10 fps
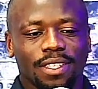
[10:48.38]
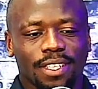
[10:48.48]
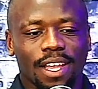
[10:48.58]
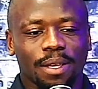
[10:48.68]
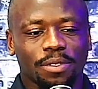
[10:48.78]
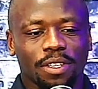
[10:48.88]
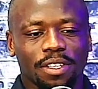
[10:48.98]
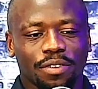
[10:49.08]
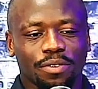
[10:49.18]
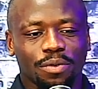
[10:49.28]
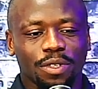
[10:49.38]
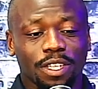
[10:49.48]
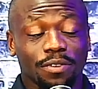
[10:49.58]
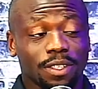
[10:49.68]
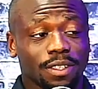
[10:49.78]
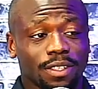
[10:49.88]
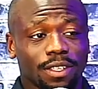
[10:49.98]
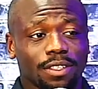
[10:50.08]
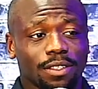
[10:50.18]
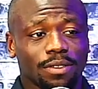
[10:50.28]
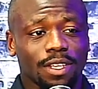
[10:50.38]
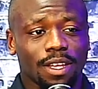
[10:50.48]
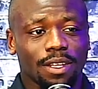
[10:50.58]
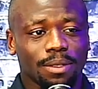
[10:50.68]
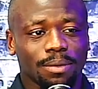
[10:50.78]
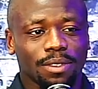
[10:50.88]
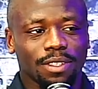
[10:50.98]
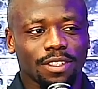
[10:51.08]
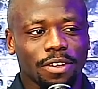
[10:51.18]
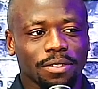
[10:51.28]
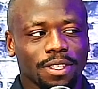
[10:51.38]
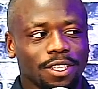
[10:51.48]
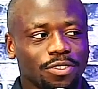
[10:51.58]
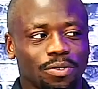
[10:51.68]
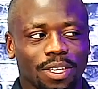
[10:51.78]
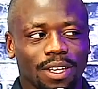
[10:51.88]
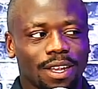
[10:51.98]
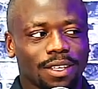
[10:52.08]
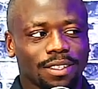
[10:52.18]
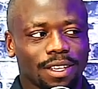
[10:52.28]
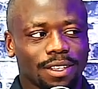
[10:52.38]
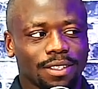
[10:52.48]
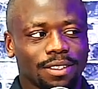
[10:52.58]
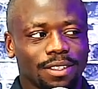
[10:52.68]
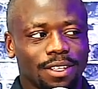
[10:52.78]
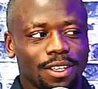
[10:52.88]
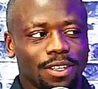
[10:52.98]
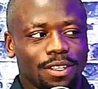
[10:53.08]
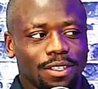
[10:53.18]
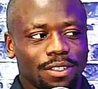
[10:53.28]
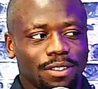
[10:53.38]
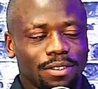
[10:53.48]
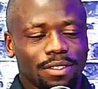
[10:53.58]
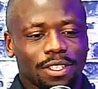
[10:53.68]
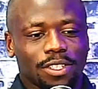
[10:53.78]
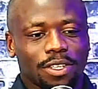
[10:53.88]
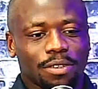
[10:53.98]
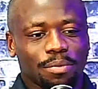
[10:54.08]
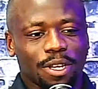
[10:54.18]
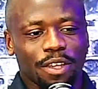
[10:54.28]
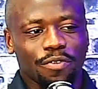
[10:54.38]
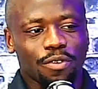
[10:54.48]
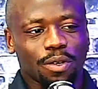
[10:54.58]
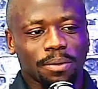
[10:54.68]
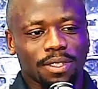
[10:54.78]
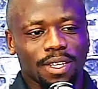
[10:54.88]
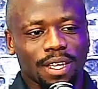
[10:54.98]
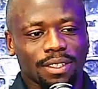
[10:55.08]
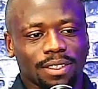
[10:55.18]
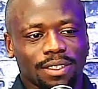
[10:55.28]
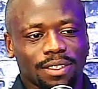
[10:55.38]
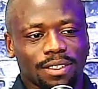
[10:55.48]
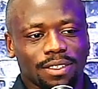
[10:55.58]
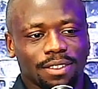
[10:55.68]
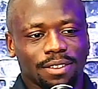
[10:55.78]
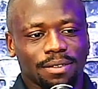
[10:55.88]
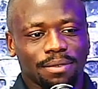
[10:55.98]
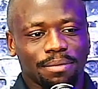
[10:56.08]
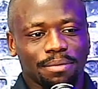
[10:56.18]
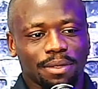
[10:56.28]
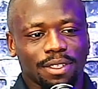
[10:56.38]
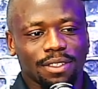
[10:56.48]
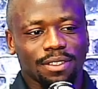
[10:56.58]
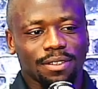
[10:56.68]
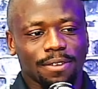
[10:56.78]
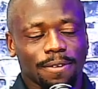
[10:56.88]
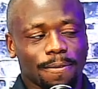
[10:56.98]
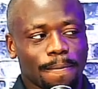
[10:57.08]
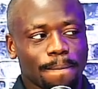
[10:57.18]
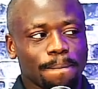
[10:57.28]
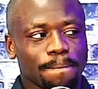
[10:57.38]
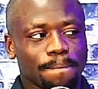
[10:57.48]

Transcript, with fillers: Times are different. We living in sensitive times. There's certain things you cannot say. You get your platform snatched. Oh yeah. Like you, but, okay. What mm-hmm.